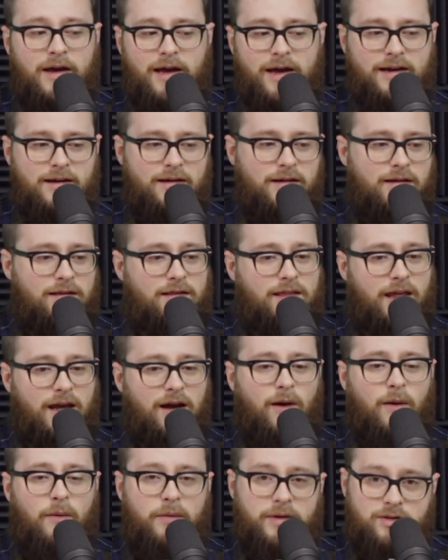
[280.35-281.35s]
And
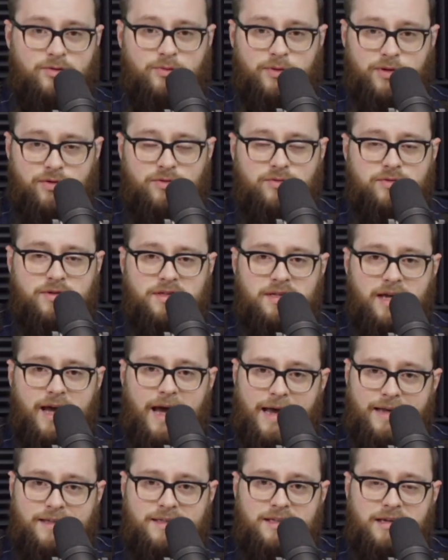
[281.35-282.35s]
they always reuse
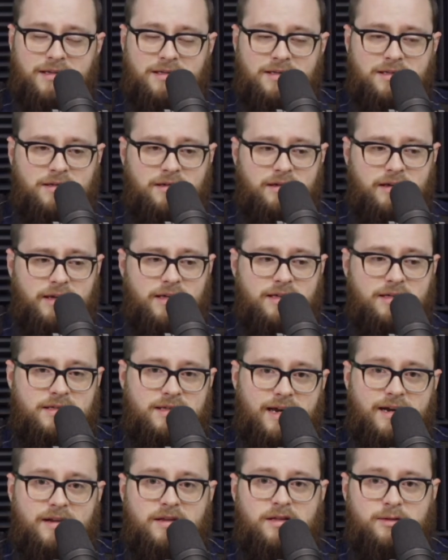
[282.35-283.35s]
assets
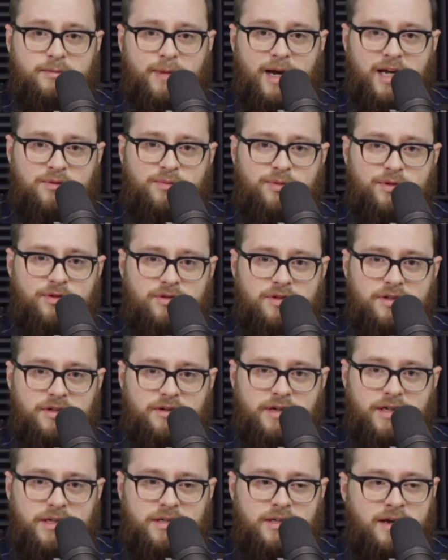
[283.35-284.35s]
inside of the Smash Brothers
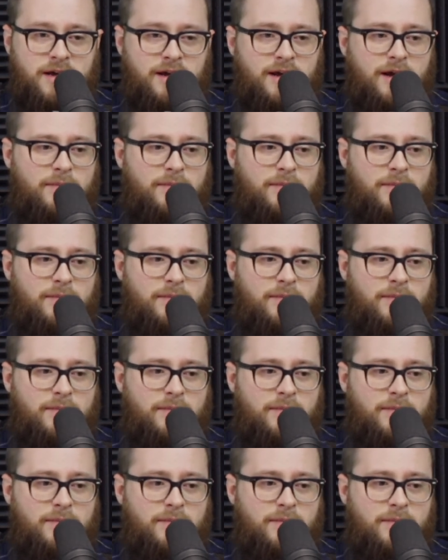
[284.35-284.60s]
series.